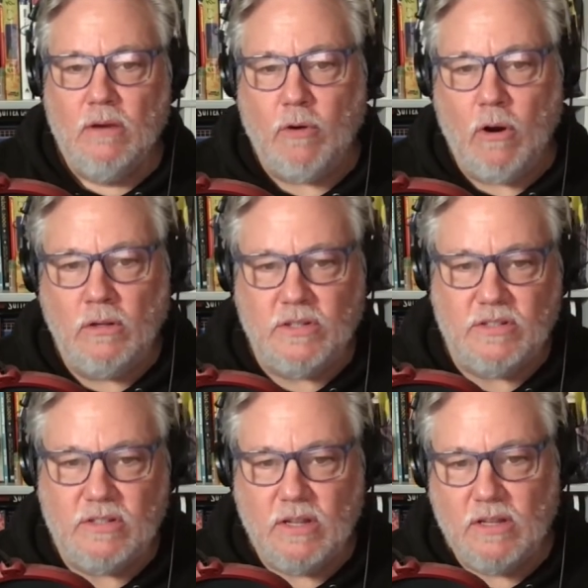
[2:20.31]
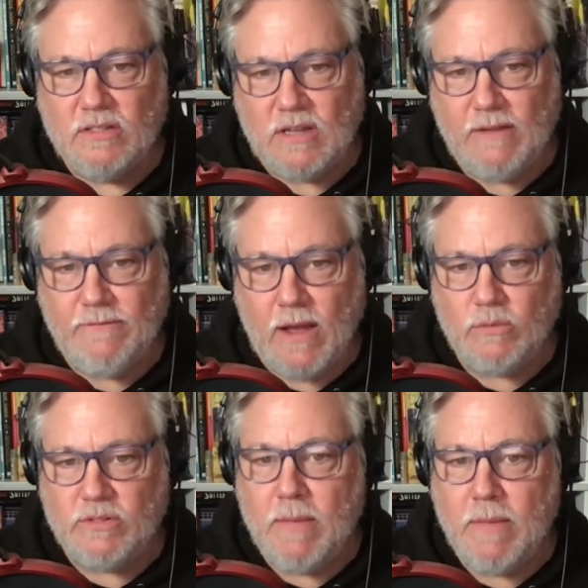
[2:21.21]
For Aldiss, sci fi
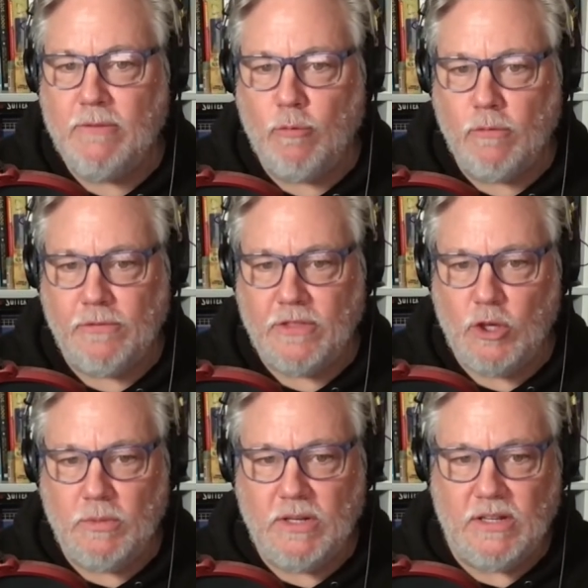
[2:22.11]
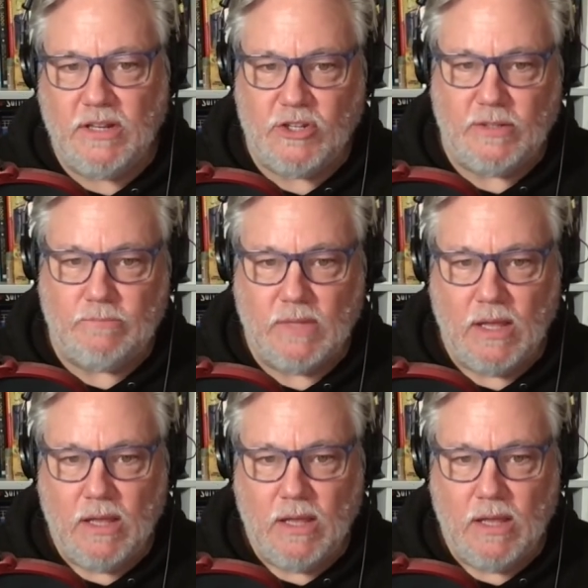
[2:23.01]
was a metaphor for the human condition.